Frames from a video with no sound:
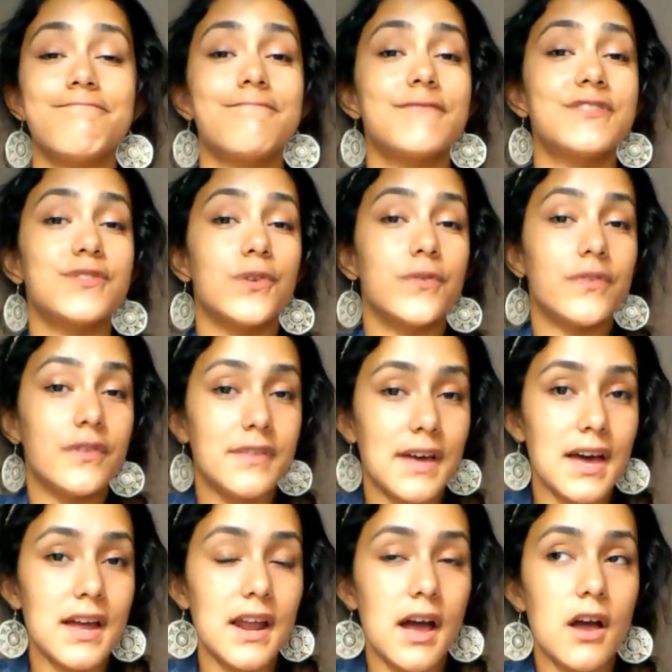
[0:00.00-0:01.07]
So for
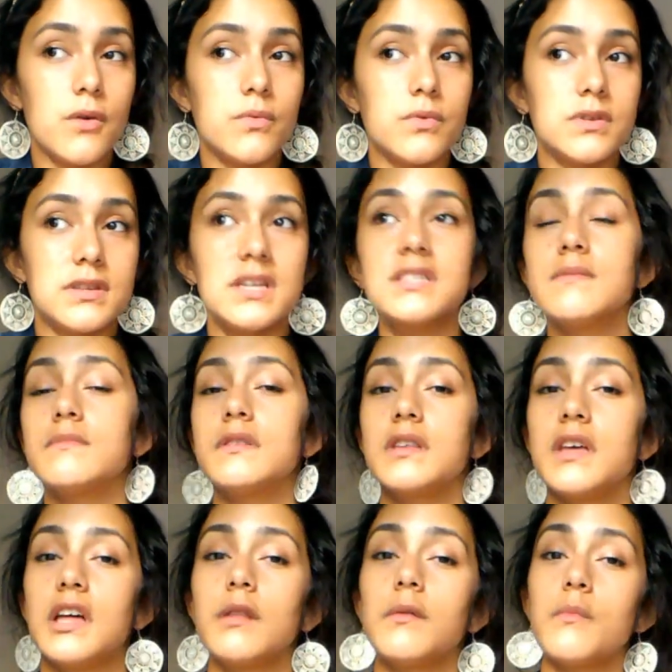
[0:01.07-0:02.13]
that, I would need something that
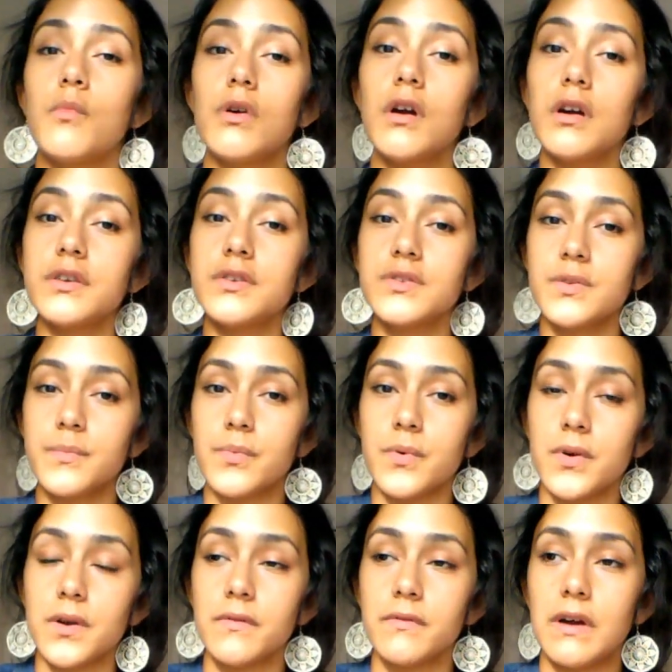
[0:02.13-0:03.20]
had a little more arch
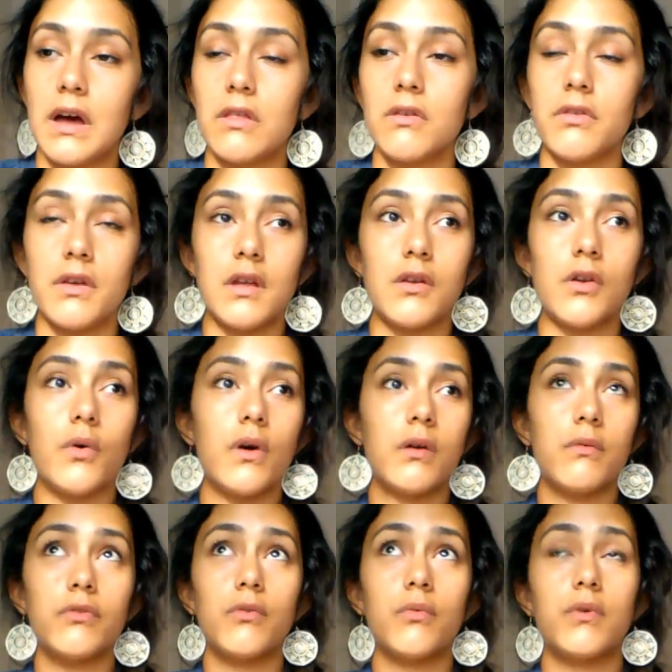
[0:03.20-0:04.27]
support rather than going
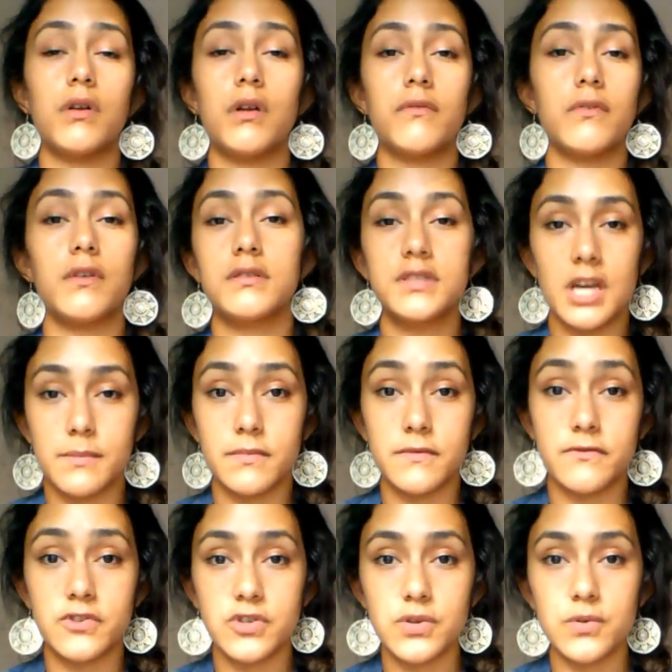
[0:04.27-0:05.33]
with a whatever type
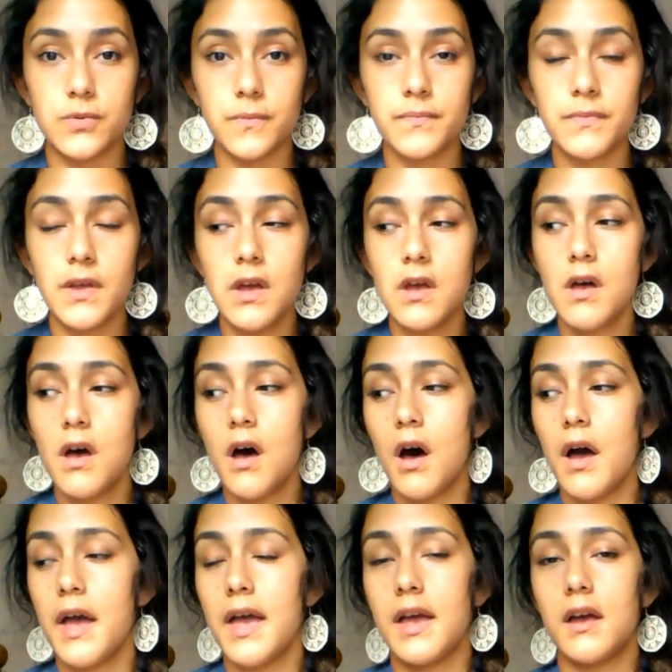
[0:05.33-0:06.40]
of shoe.
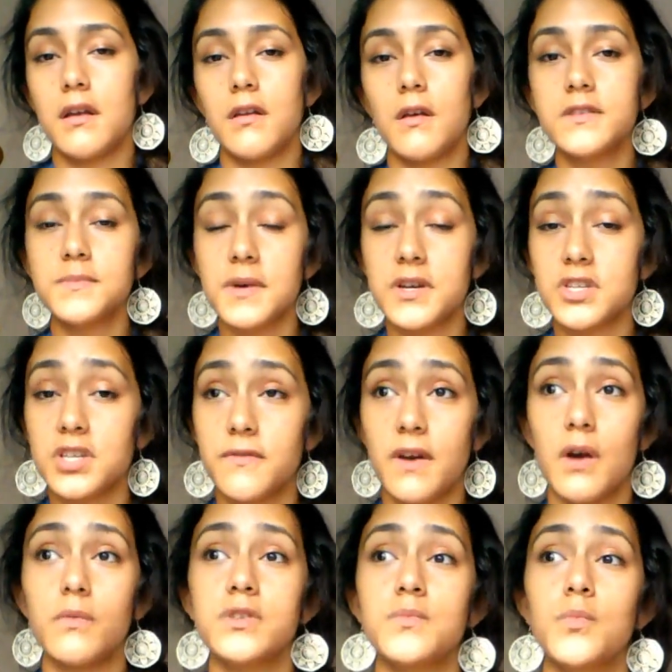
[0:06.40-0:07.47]
And especially if
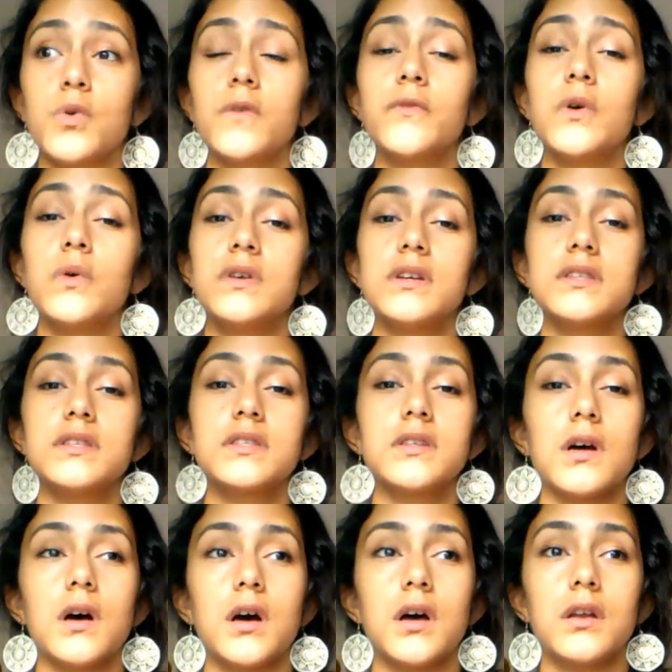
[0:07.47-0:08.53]
I was more focused
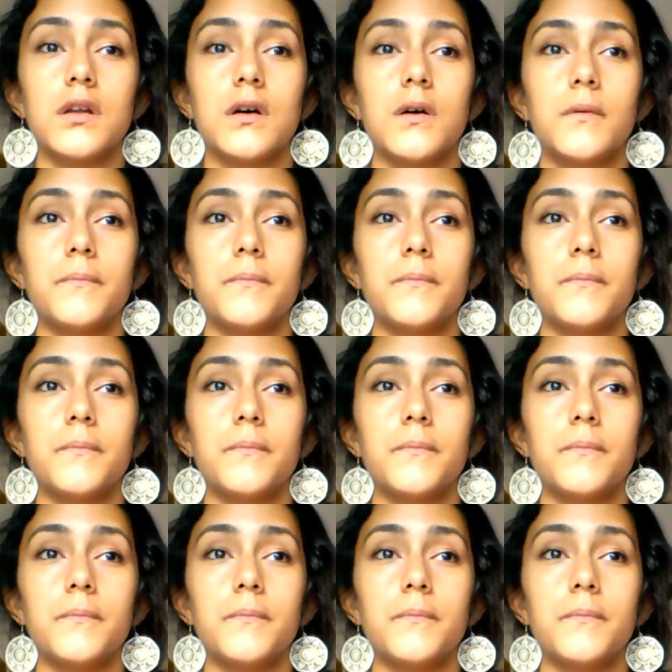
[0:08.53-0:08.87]
on